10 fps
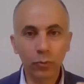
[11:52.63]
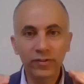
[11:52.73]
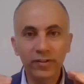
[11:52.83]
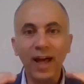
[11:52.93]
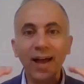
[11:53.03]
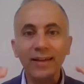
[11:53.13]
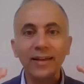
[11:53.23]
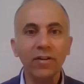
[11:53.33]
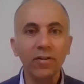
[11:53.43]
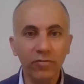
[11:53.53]
with this
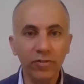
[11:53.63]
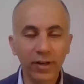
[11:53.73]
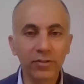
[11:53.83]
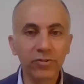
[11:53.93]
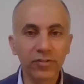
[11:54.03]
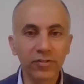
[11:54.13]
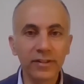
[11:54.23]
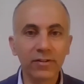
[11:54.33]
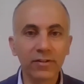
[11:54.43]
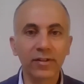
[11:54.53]
high level of religious
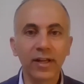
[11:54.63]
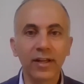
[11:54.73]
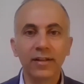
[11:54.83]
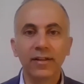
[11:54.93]
leaders